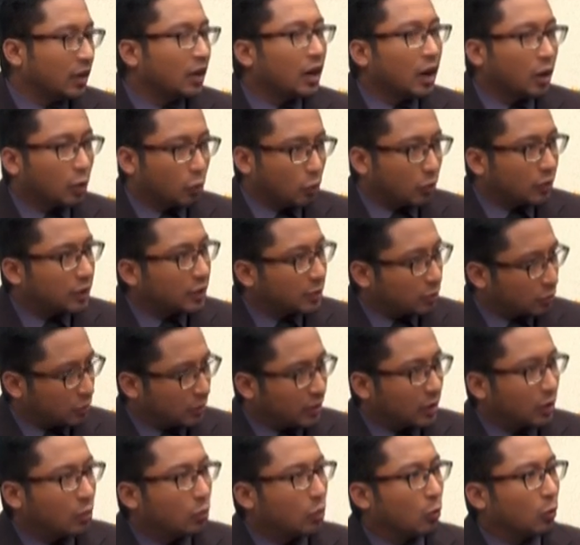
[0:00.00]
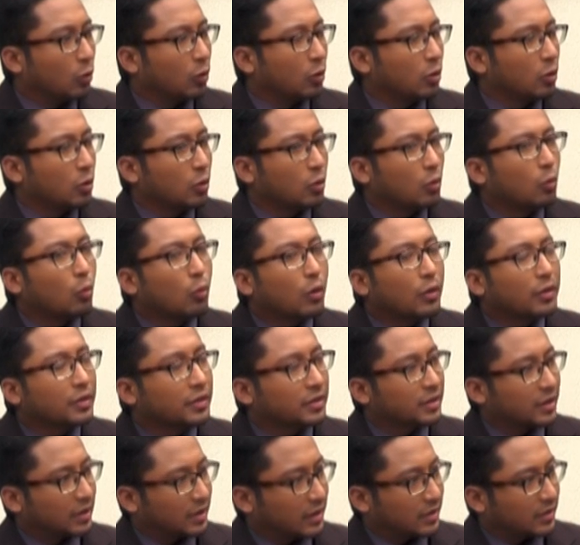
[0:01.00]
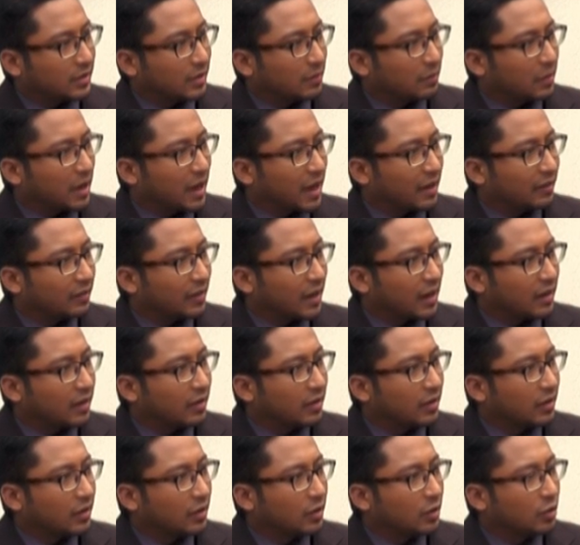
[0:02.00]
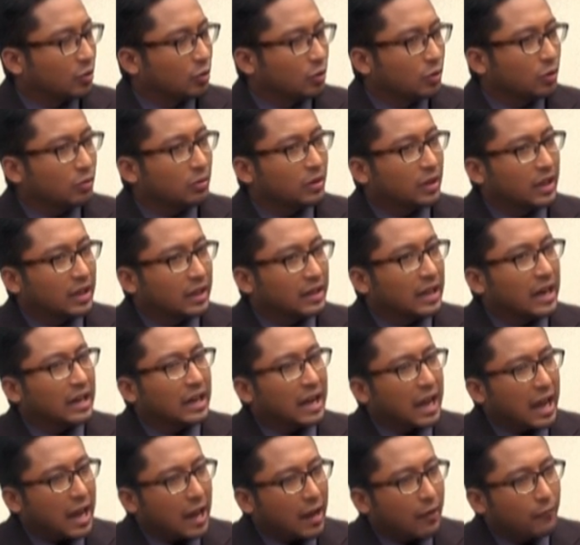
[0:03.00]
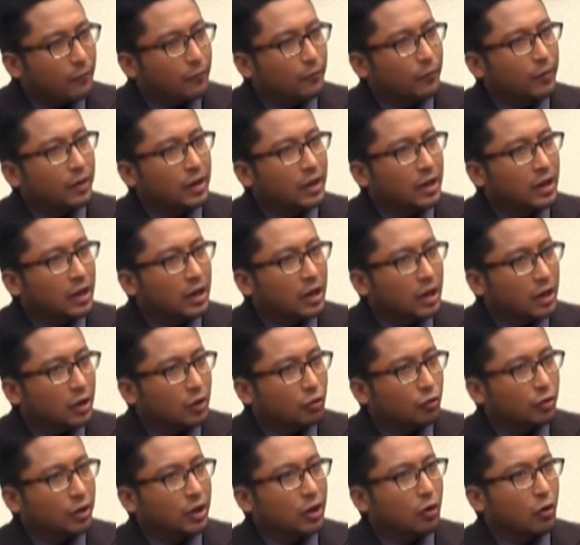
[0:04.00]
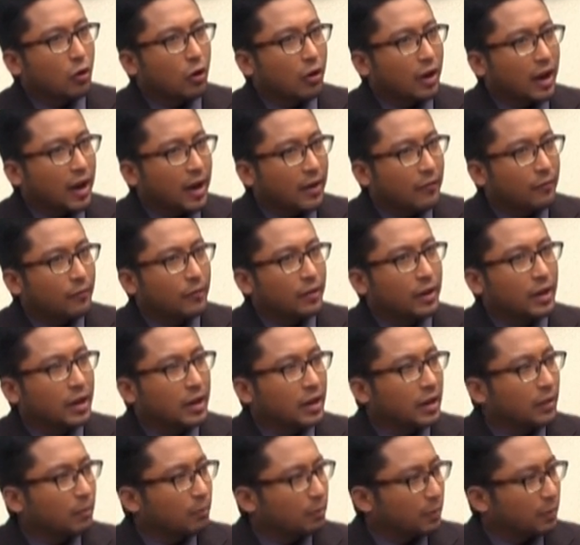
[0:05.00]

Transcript: according to the goal. What is the reason behind that? Do you think that every country or every